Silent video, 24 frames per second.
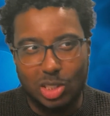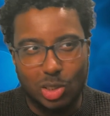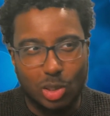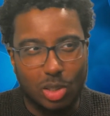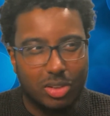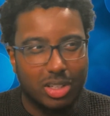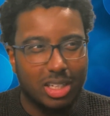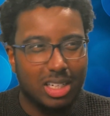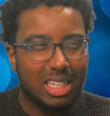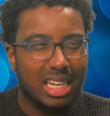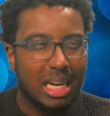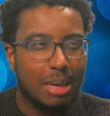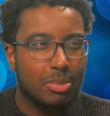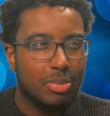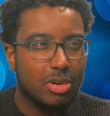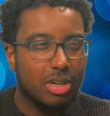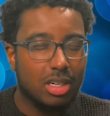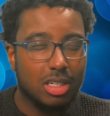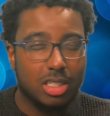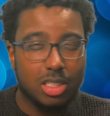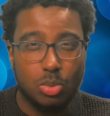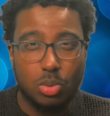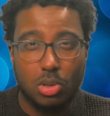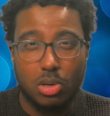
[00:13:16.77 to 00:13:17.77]
I think Gabriel
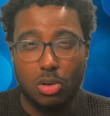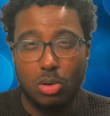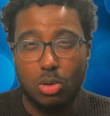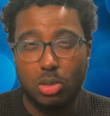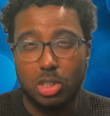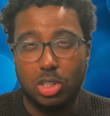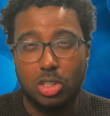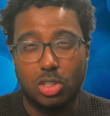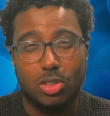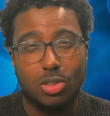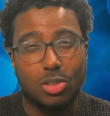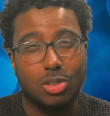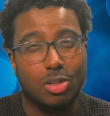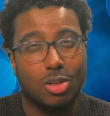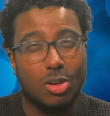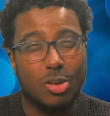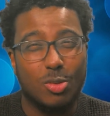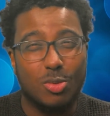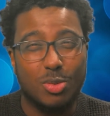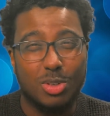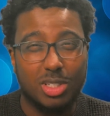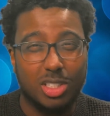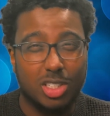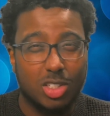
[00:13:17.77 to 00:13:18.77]
as well looks
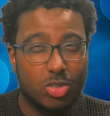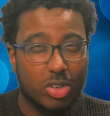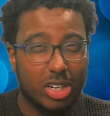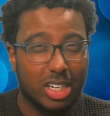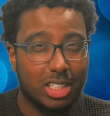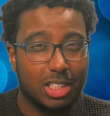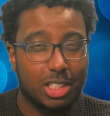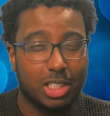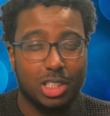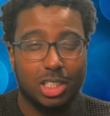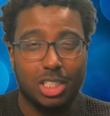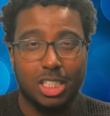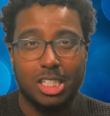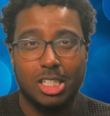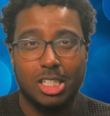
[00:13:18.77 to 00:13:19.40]
overstretched,